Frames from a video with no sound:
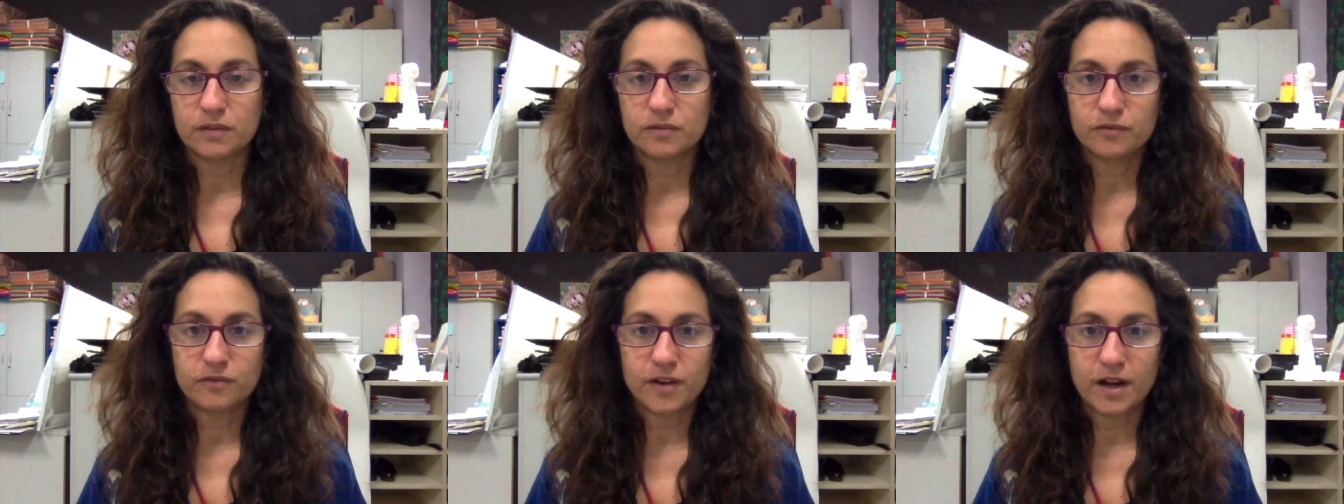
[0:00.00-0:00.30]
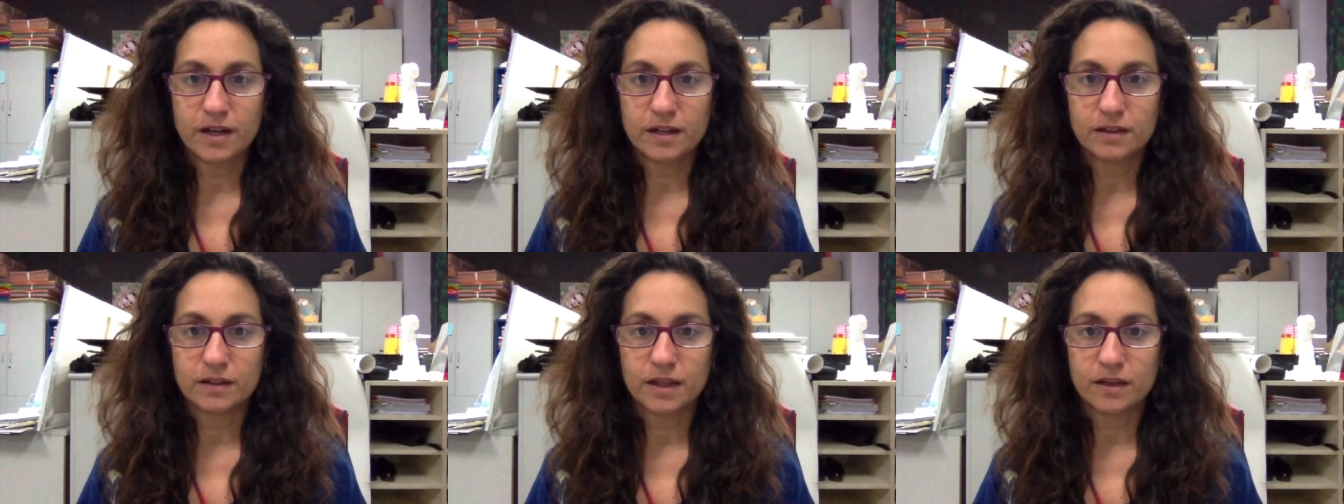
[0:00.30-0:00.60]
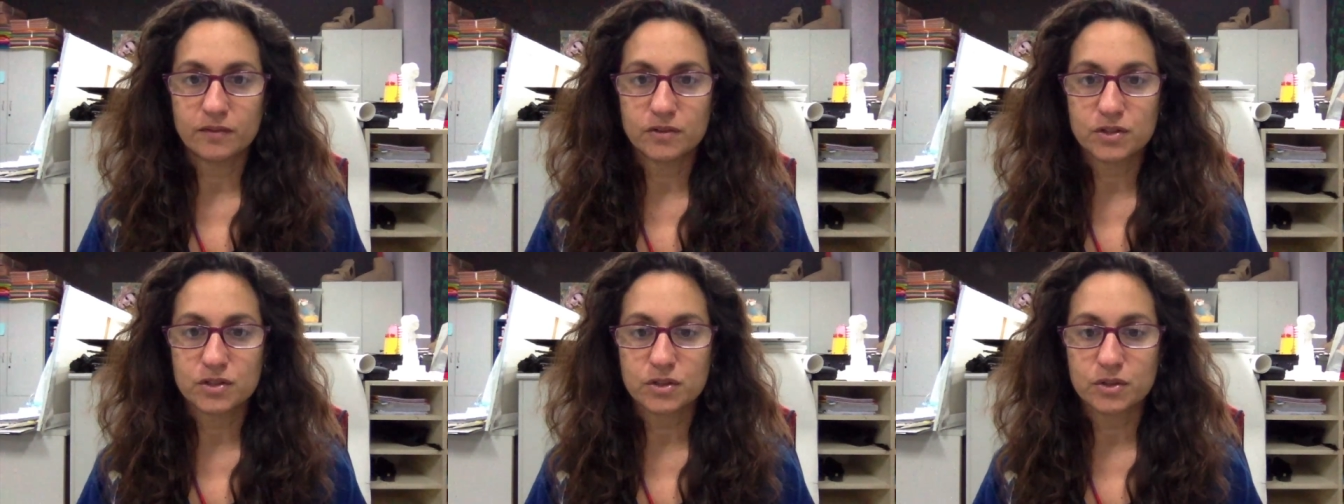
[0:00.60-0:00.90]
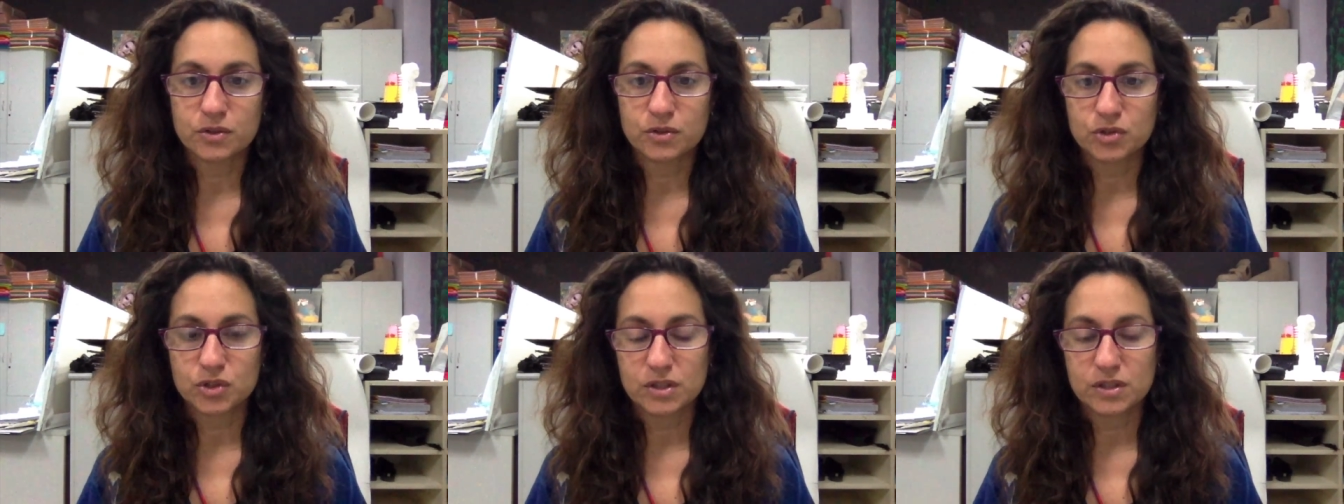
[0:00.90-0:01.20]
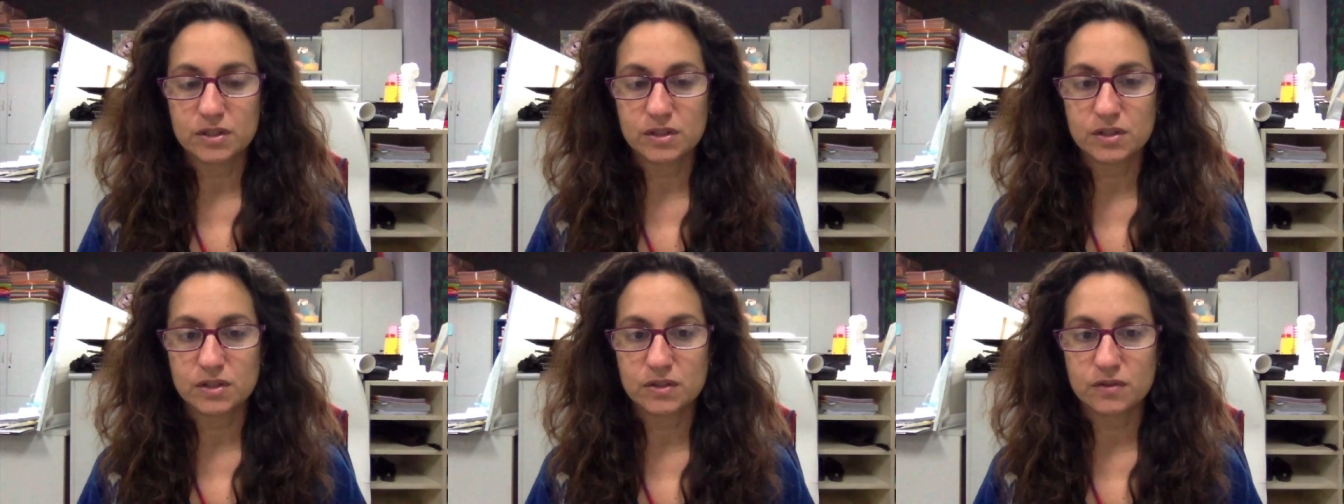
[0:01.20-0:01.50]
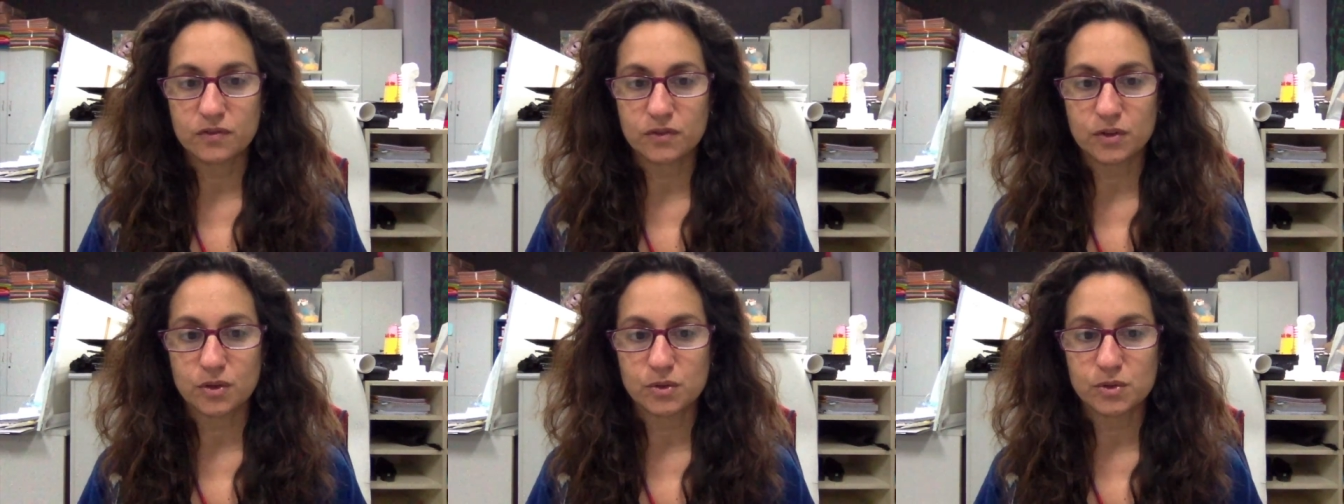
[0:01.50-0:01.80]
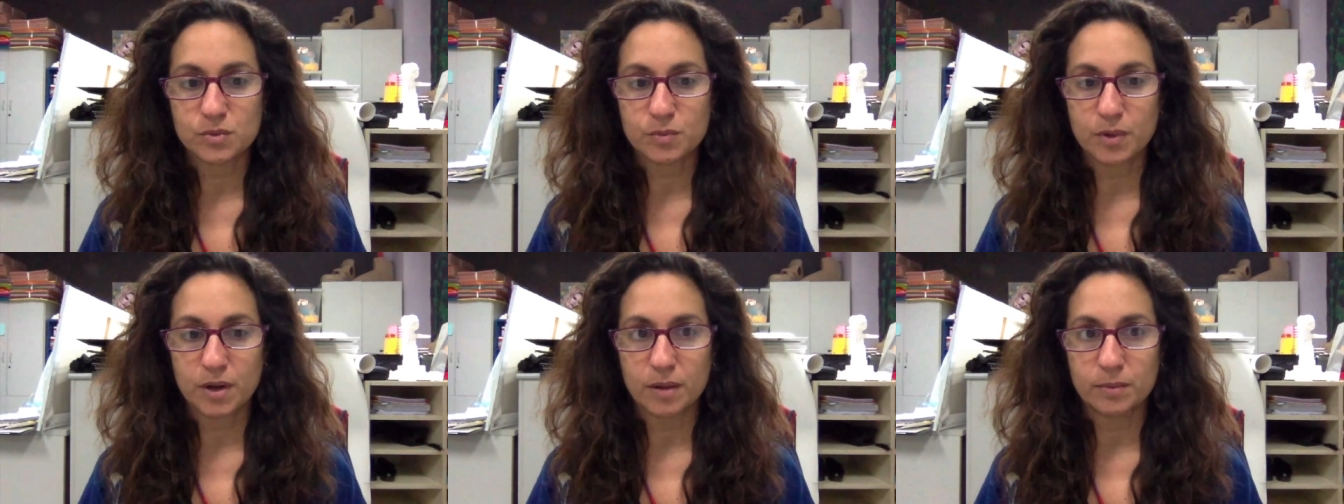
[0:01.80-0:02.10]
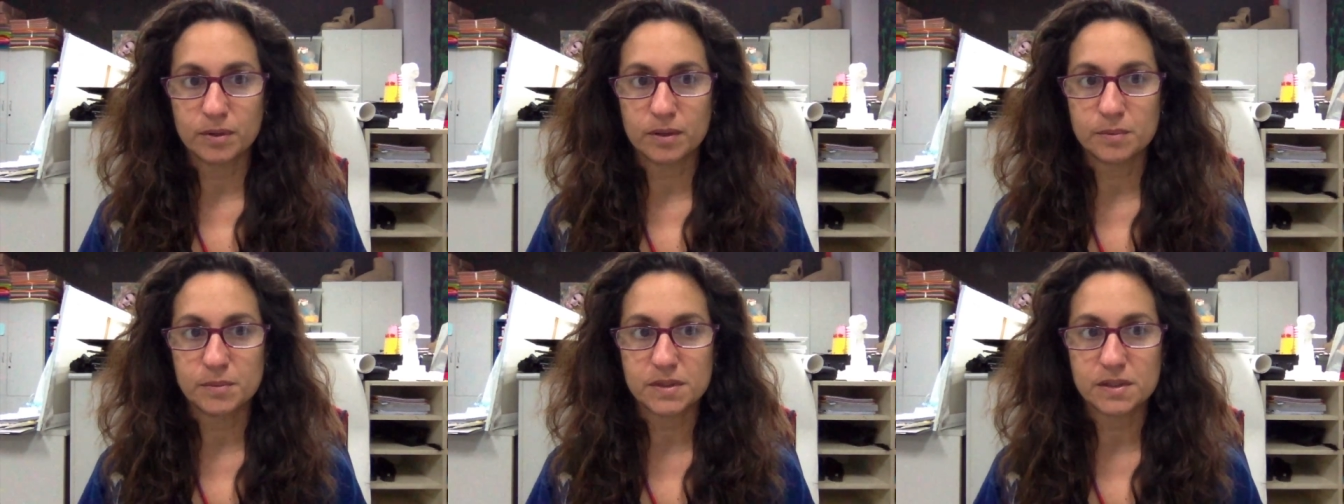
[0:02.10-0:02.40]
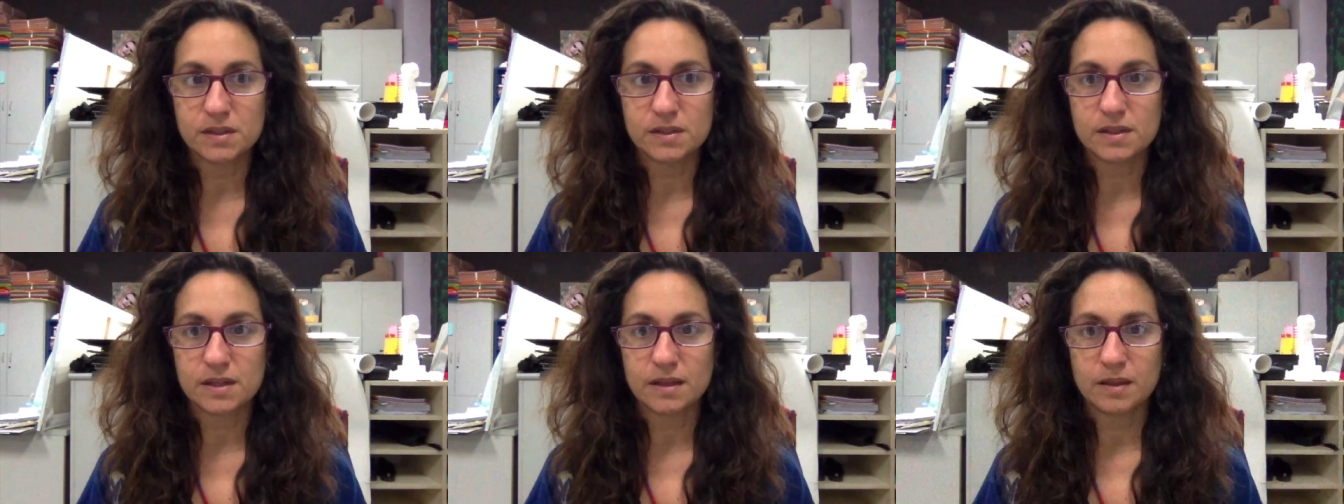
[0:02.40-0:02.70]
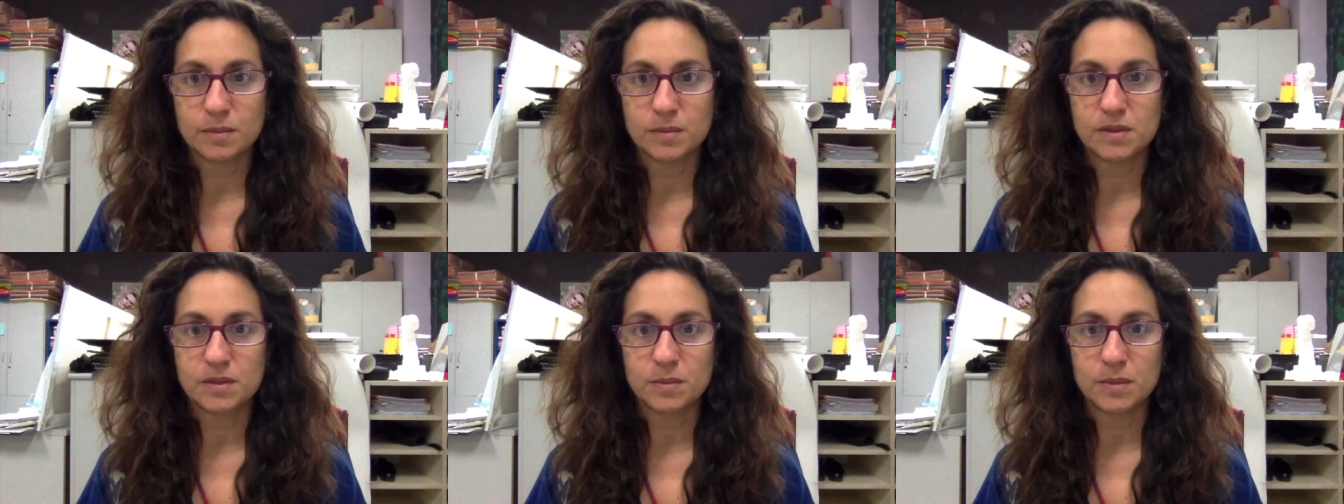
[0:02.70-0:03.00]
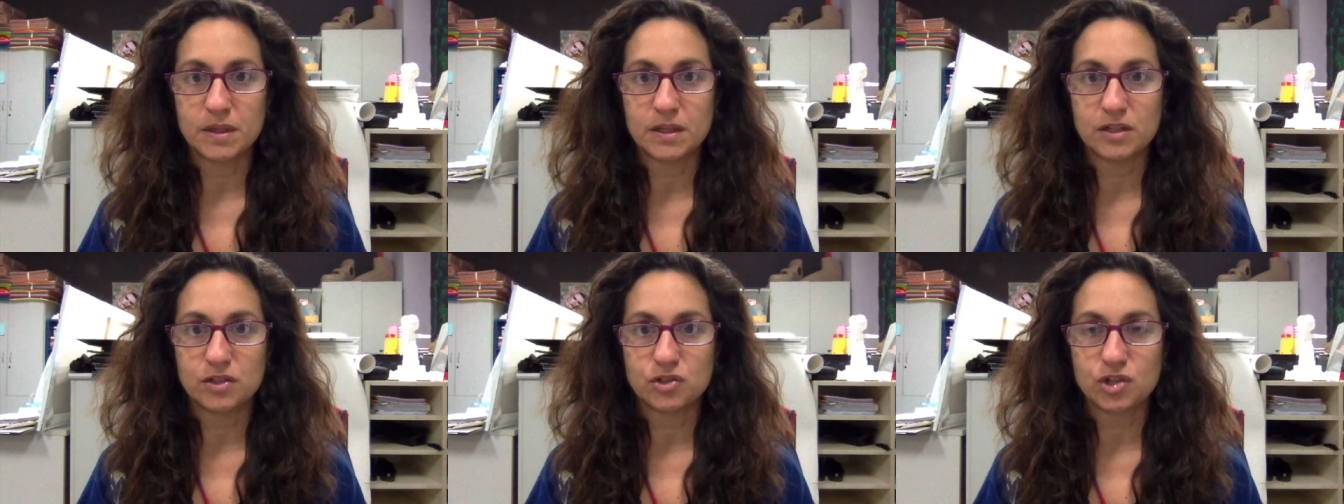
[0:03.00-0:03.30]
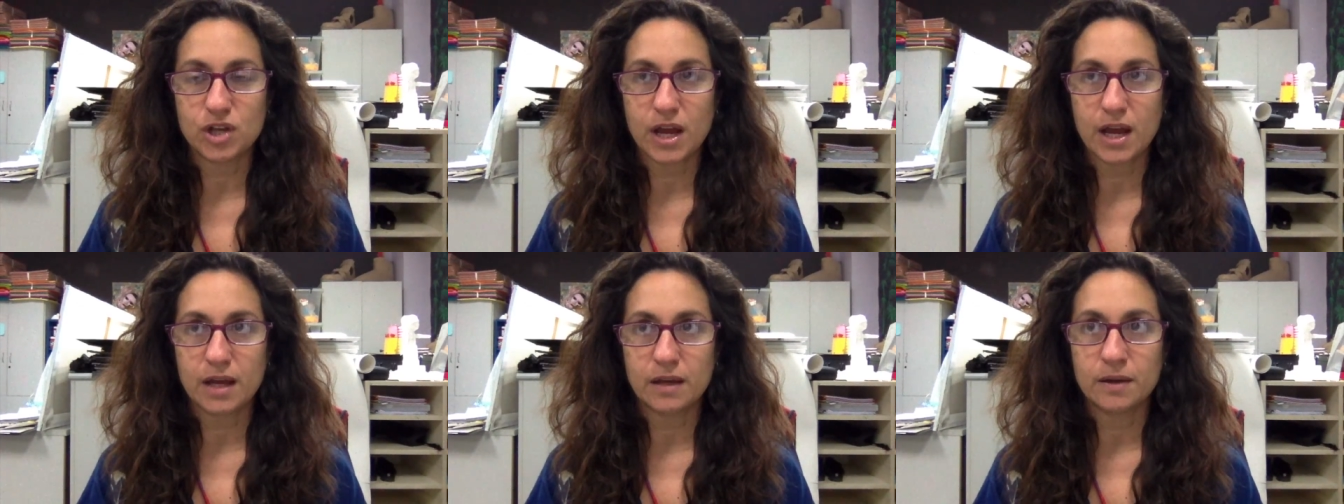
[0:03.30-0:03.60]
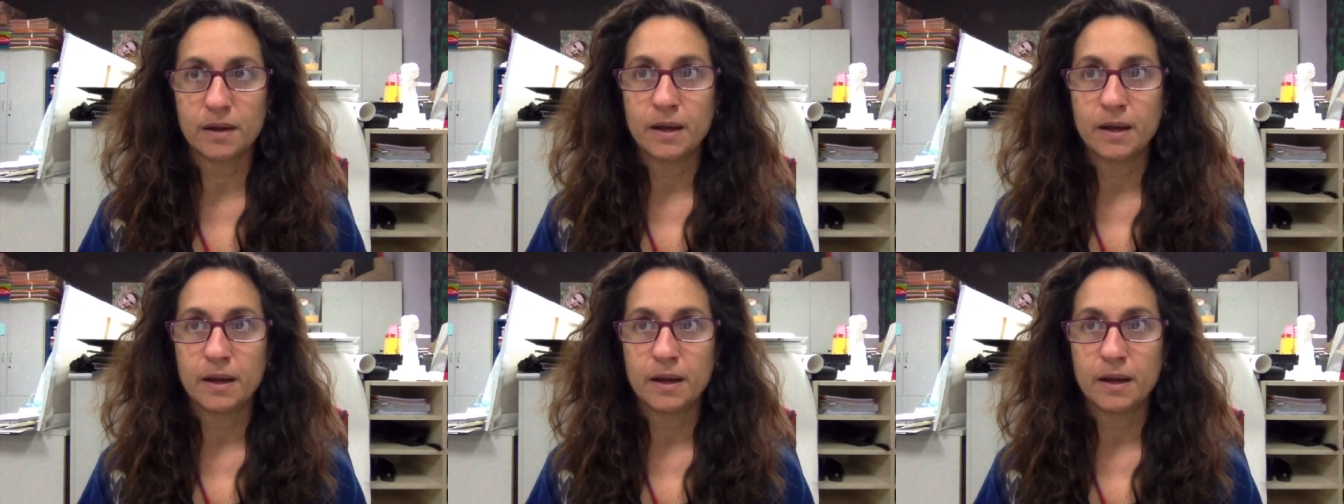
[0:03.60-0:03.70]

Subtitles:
find clever solutions for those problems and send them to me in a chat.